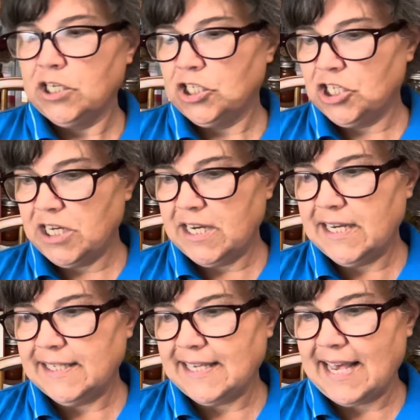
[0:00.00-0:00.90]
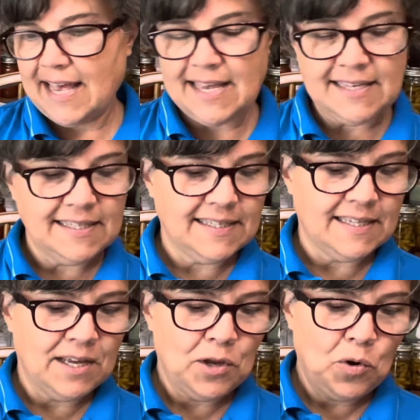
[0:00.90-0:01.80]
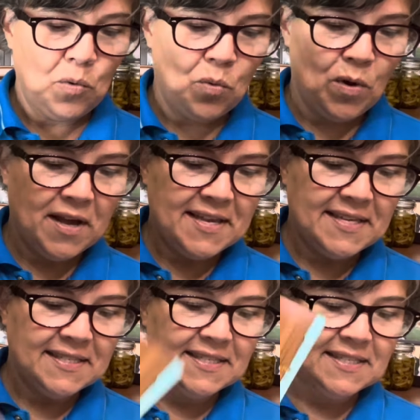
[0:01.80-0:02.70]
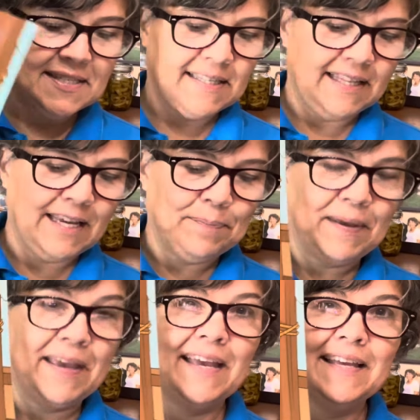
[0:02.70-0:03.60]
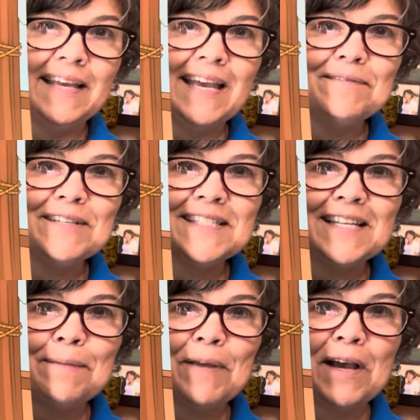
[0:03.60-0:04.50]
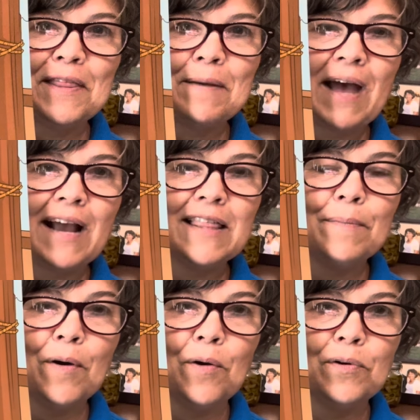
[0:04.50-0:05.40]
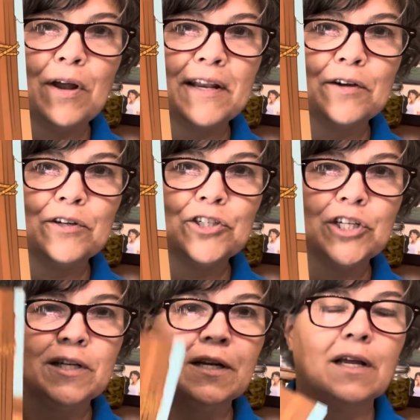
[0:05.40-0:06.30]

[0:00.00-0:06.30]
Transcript: Jesus was sleeping. He was sleeping on the back of the boat on a cushion.